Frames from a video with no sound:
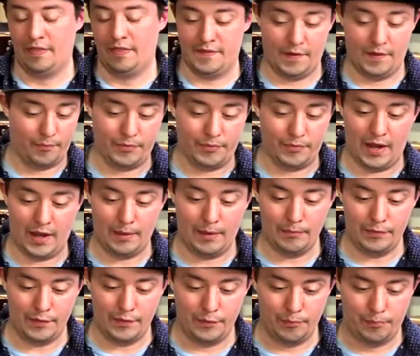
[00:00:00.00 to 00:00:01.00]

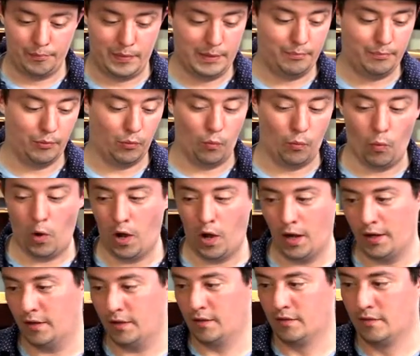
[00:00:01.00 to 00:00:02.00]
Sometimes people
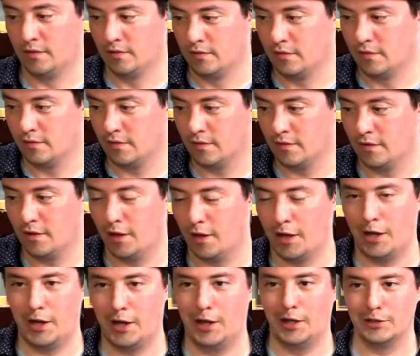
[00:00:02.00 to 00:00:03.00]
want
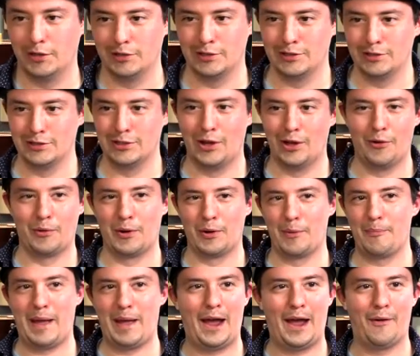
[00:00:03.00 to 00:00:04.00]

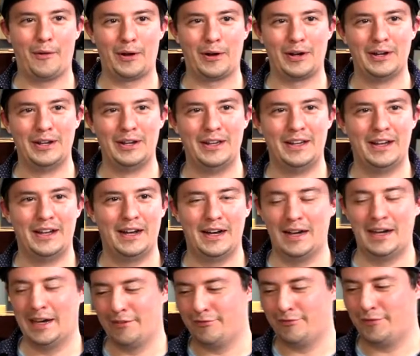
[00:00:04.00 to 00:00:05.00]
lower power.
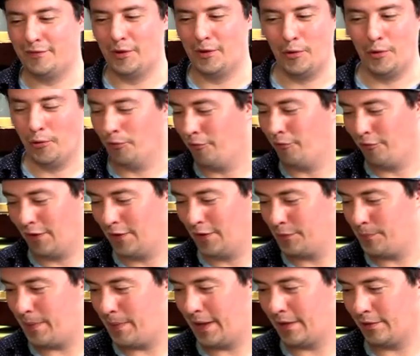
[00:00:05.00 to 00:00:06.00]
Old fuzz
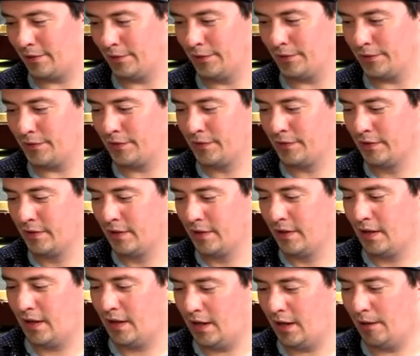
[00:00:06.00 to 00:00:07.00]
pedals,
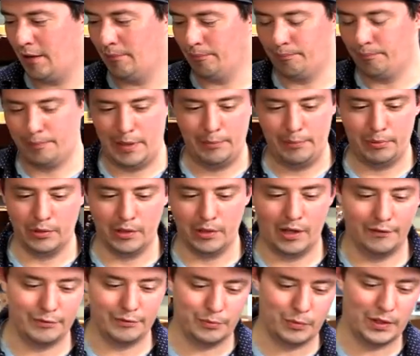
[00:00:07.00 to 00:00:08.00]
people
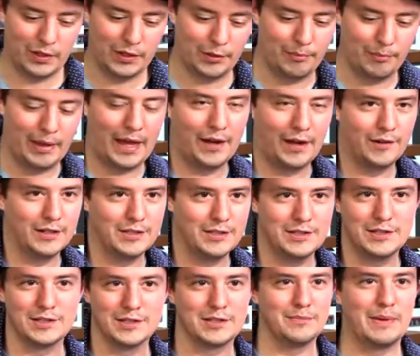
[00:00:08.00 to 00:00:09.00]
love them when their battery's
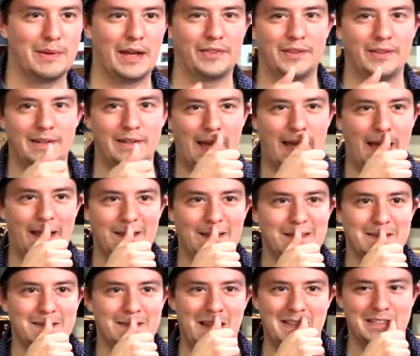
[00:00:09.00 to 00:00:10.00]
just about to die. It
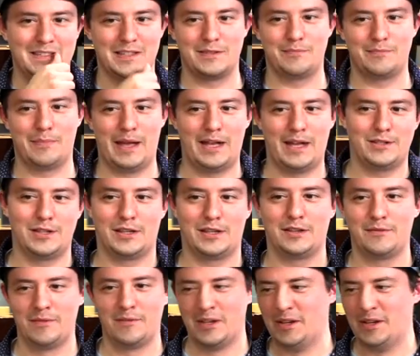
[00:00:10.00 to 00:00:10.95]
just has this magic,